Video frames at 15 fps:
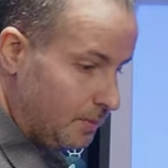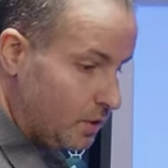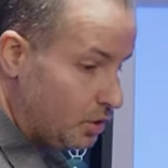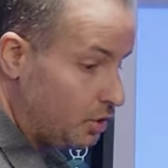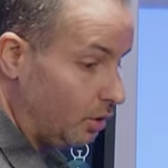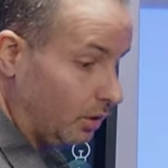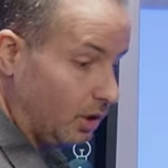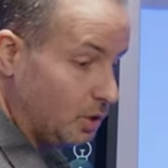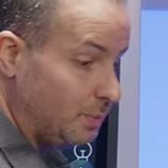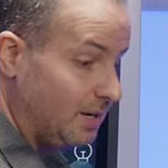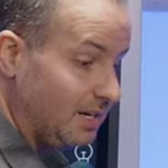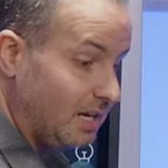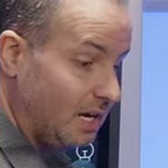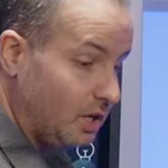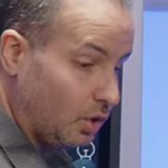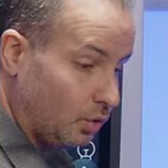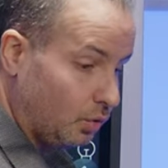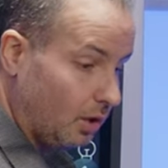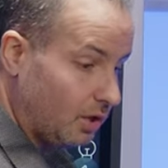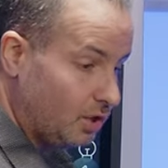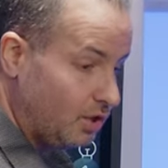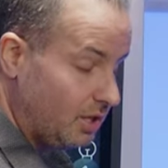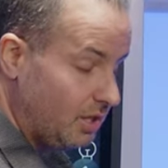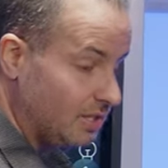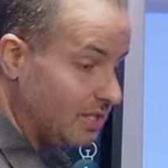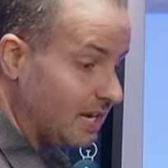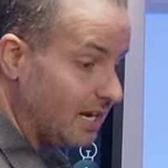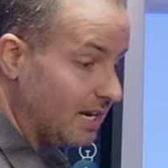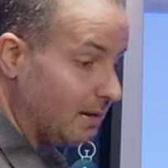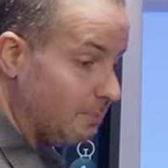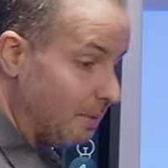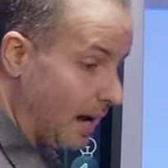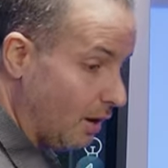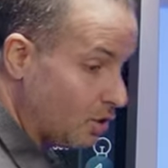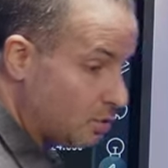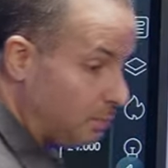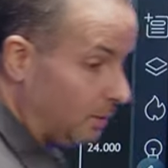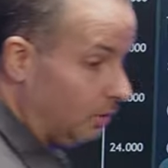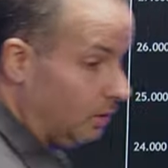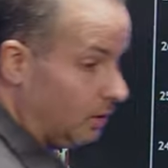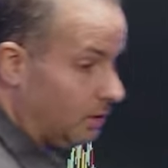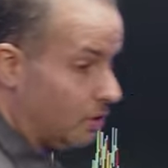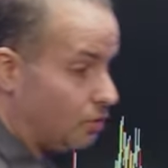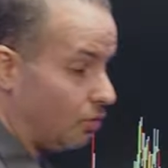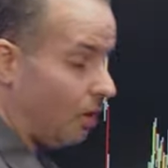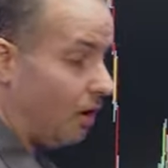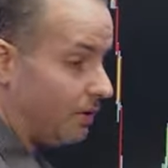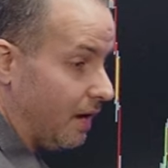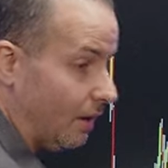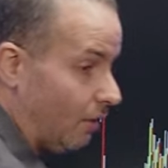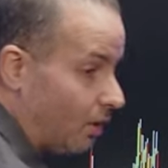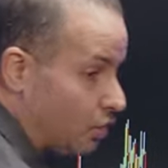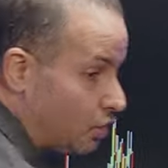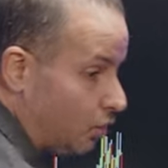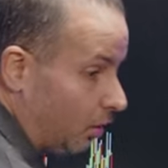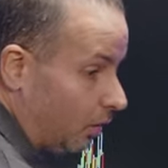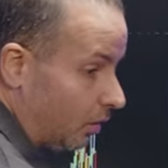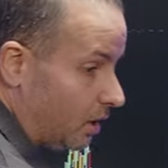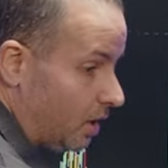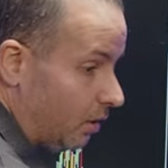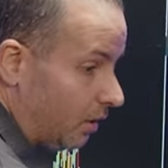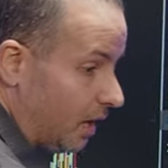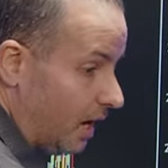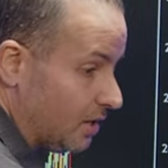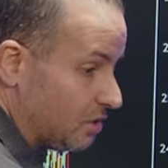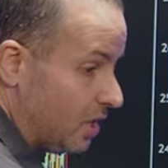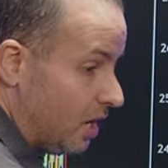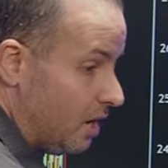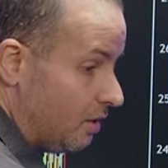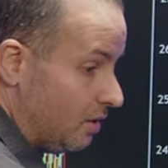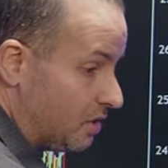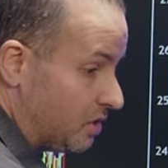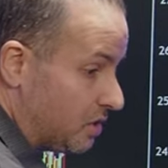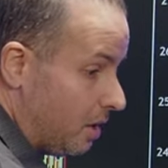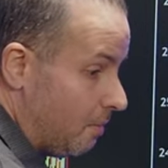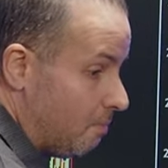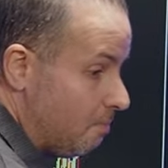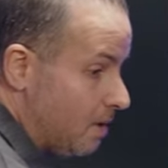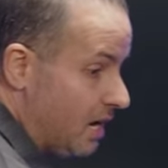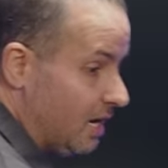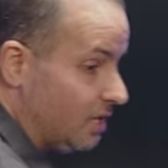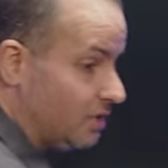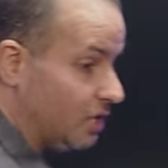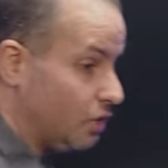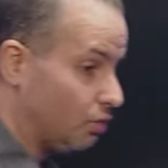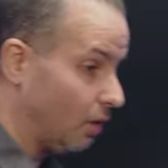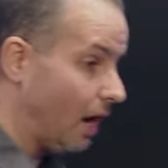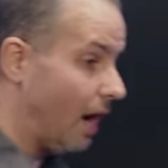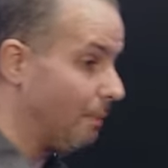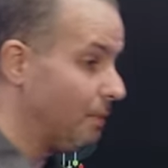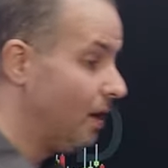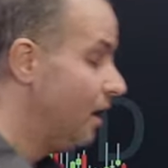Sugar's been getting crushed. It is getting a bounce, but look at the drawdown on sugar here, guys. This is an amazing drop